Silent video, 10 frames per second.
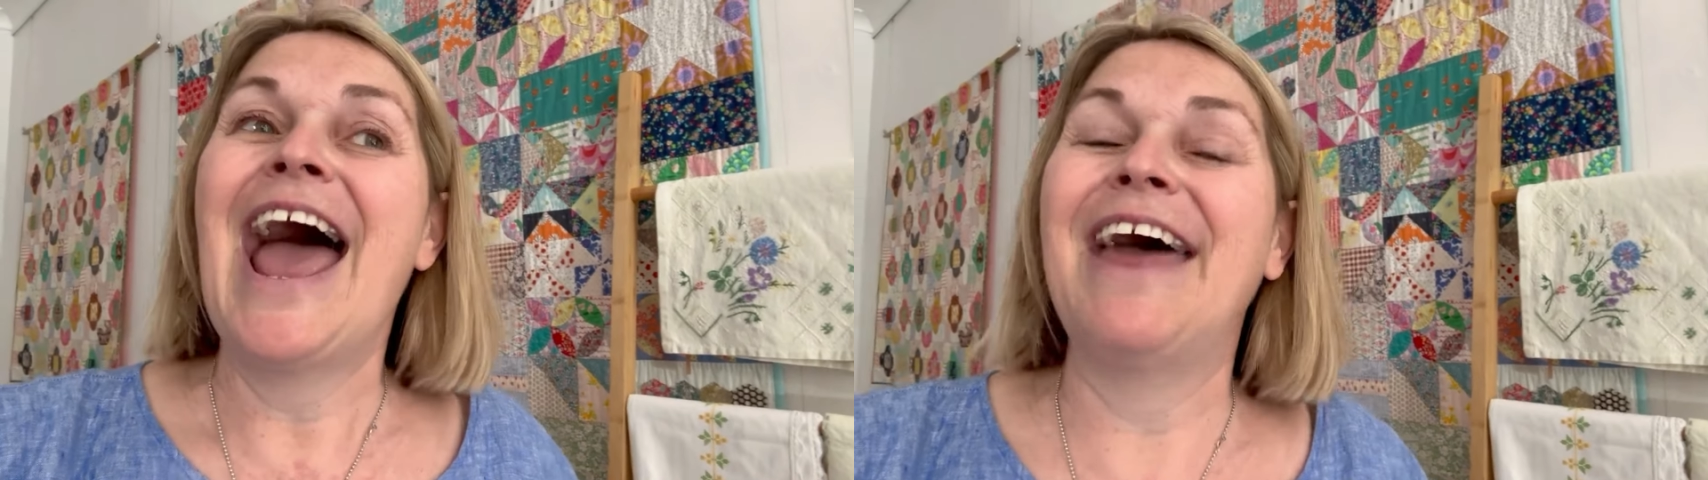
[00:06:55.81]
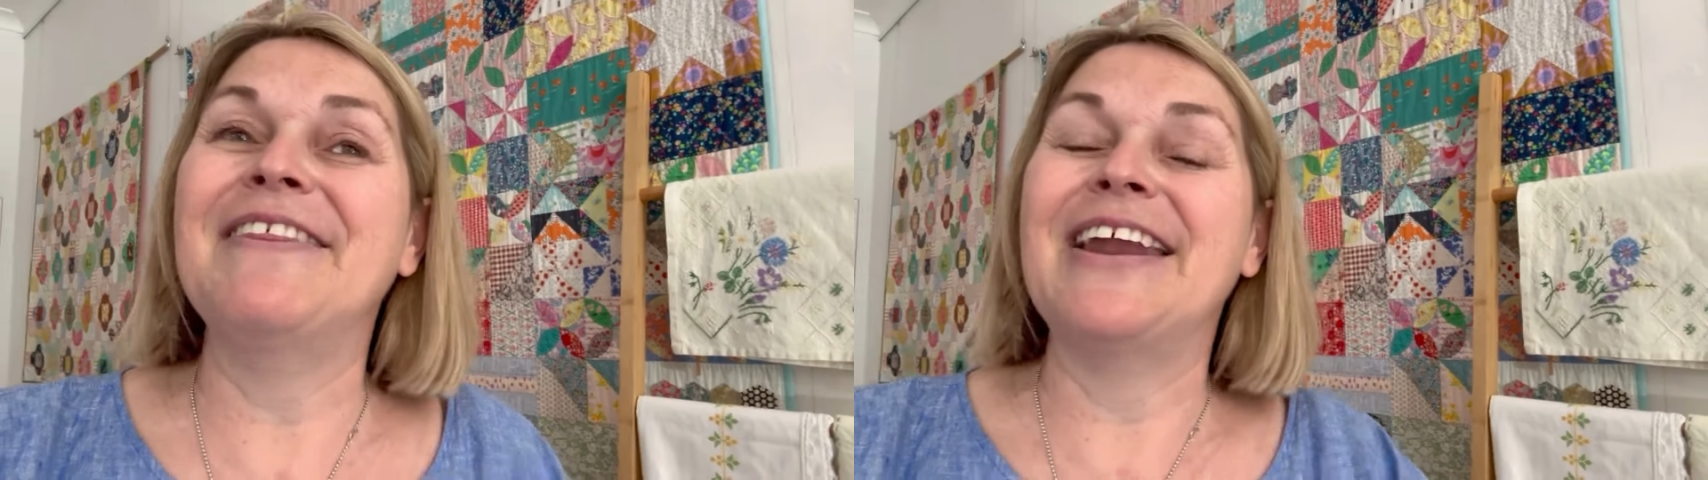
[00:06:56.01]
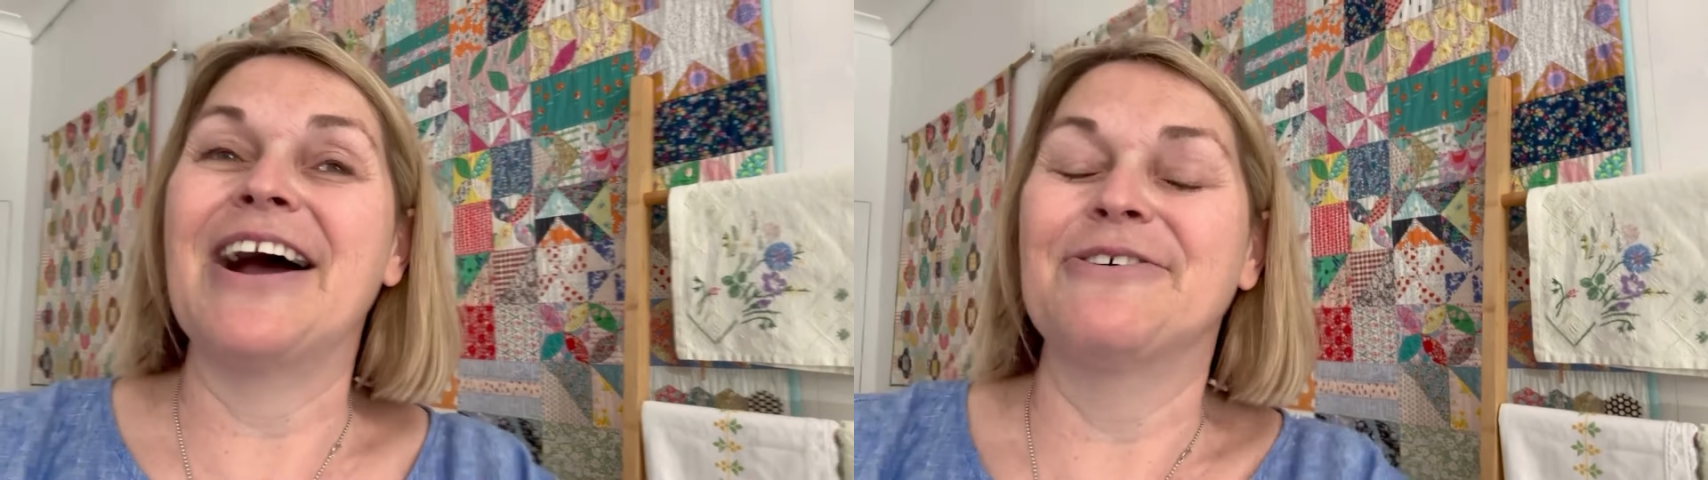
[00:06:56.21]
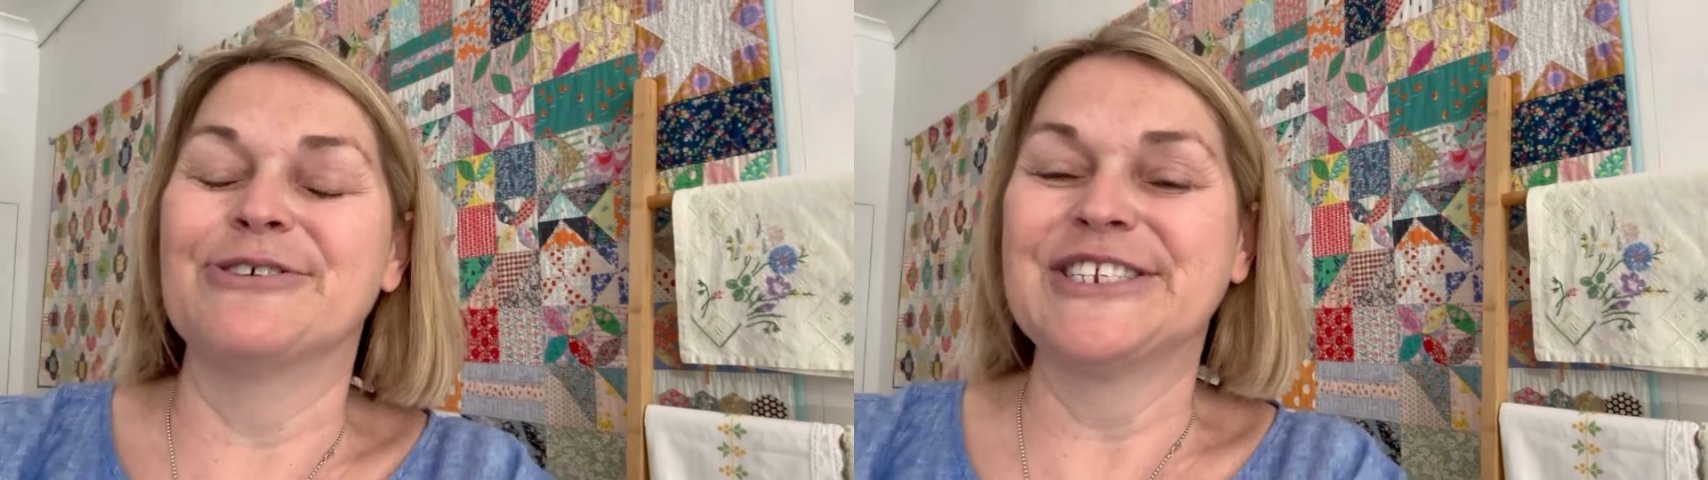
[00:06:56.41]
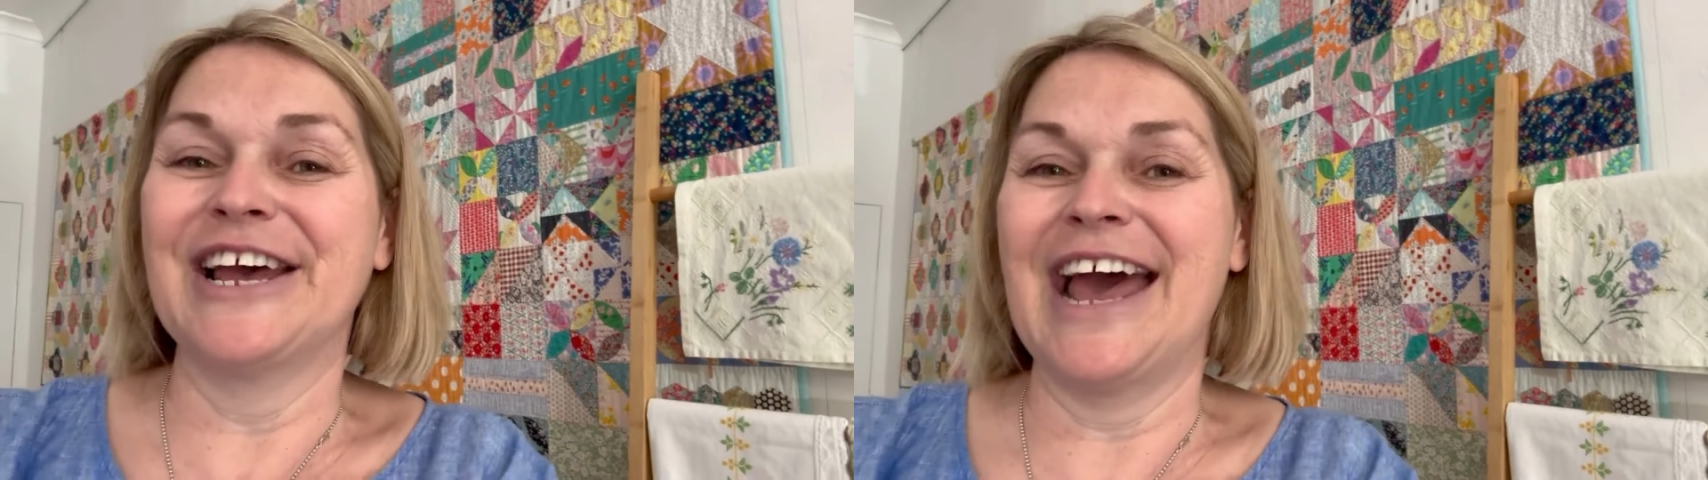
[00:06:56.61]
And then I
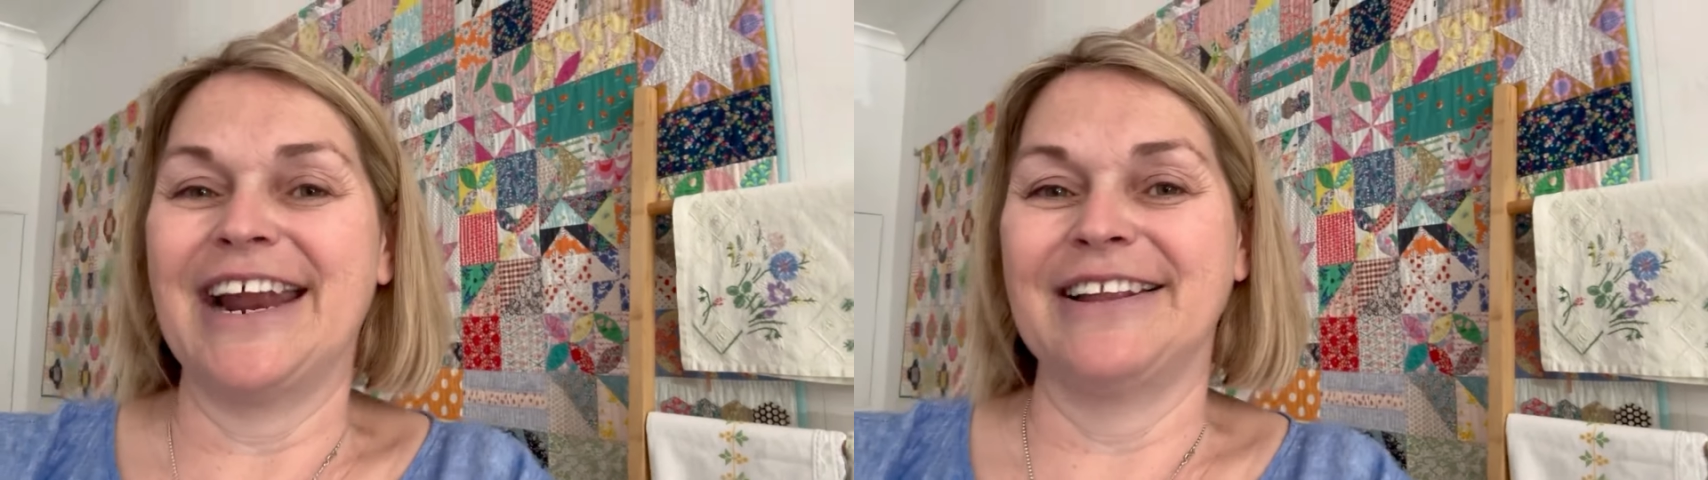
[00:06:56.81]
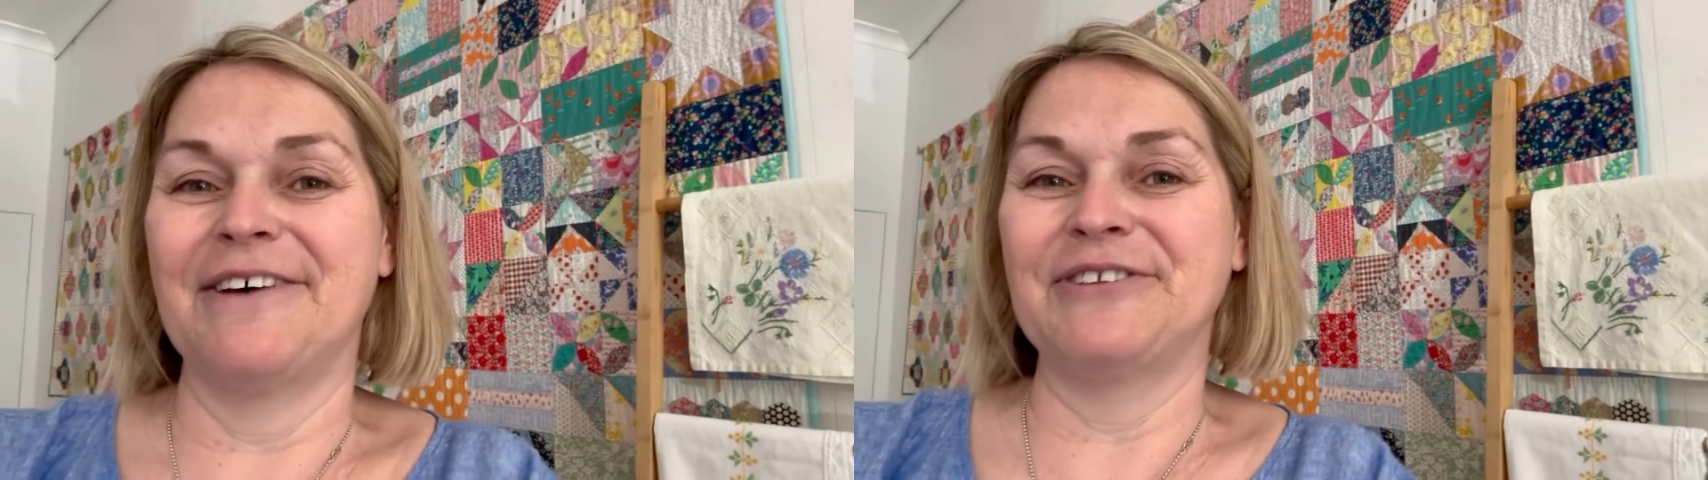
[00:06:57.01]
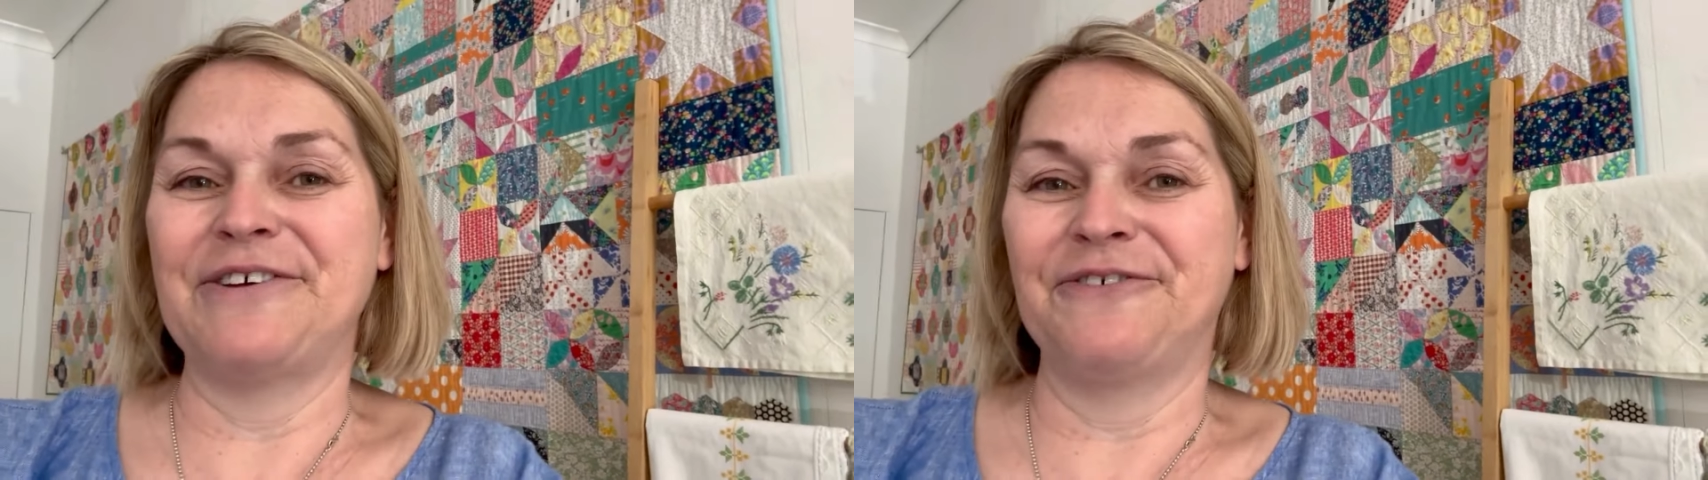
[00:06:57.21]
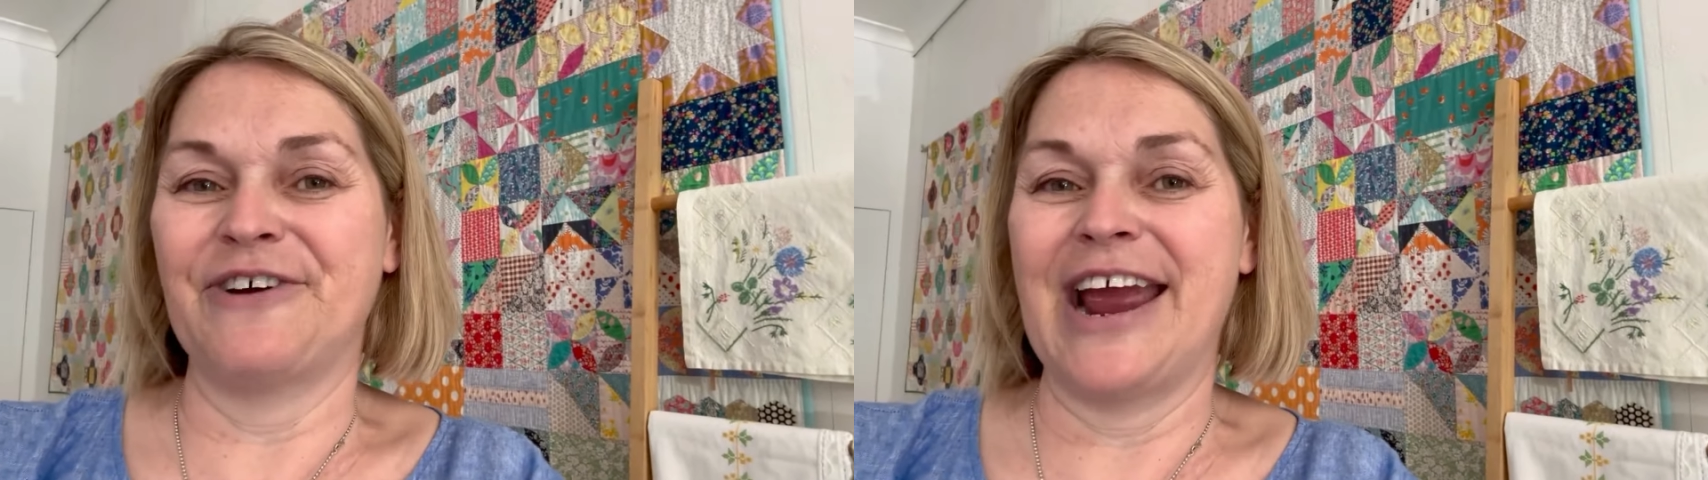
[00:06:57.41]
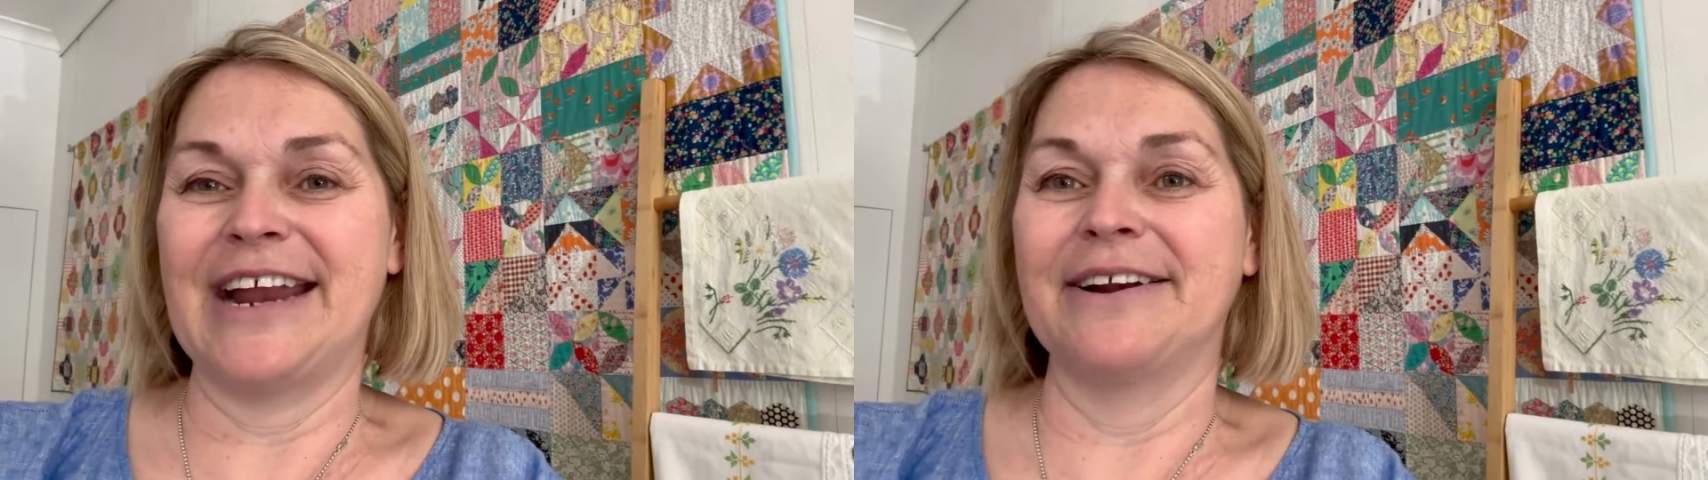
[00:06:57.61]
also had a lovely
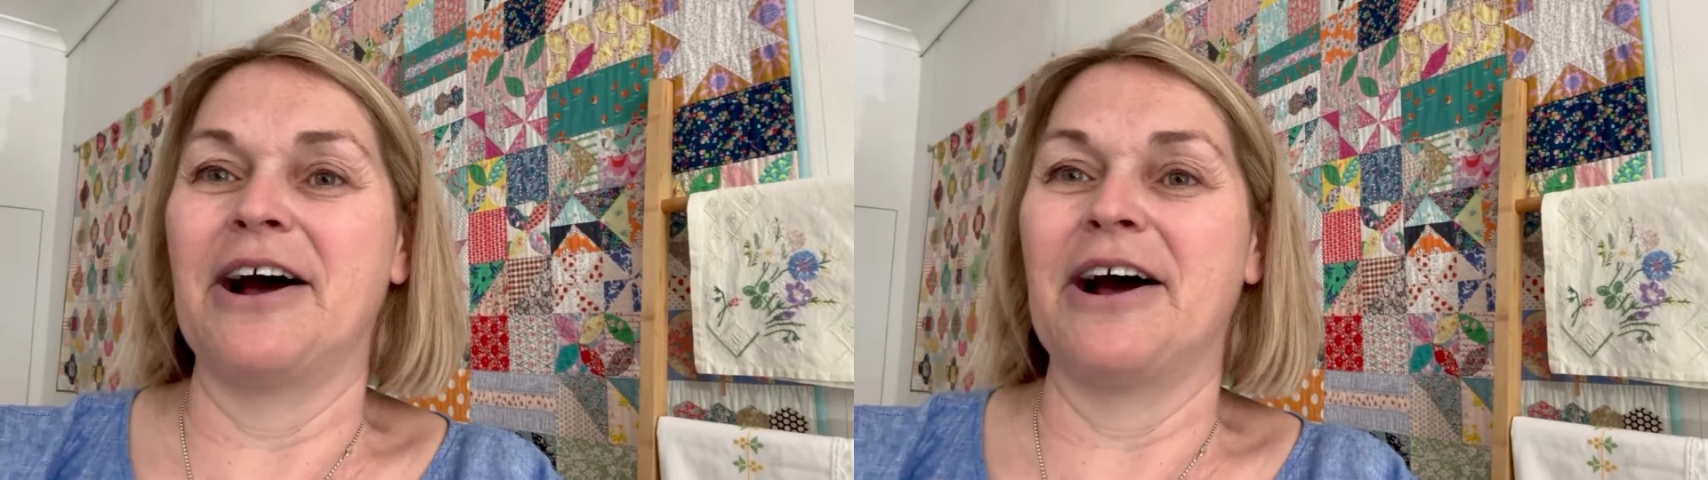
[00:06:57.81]
friend,